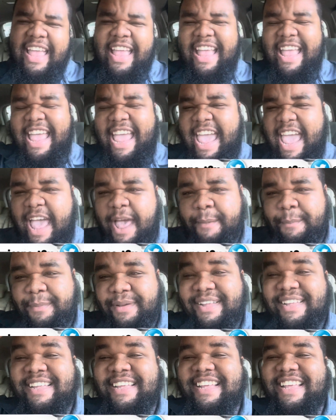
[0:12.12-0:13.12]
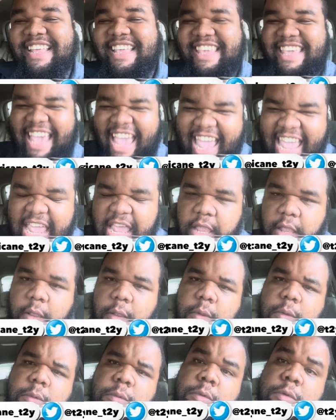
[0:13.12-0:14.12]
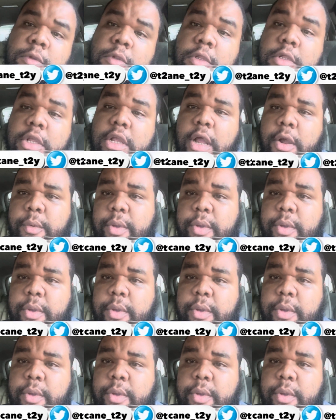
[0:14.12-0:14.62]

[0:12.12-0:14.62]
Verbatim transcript: hammer game cause